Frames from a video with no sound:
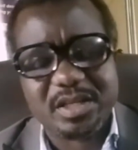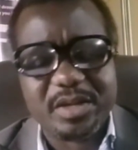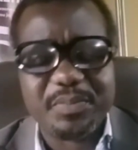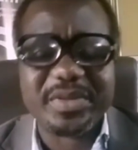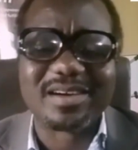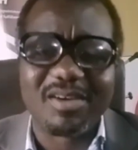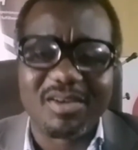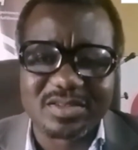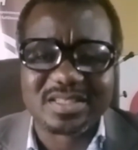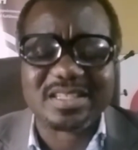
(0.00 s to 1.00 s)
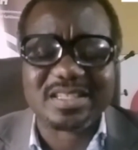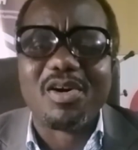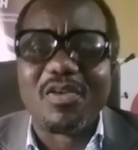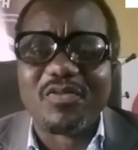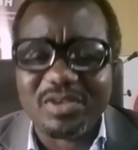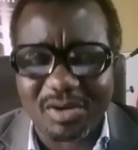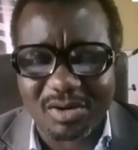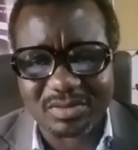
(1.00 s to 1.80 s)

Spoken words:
because the governor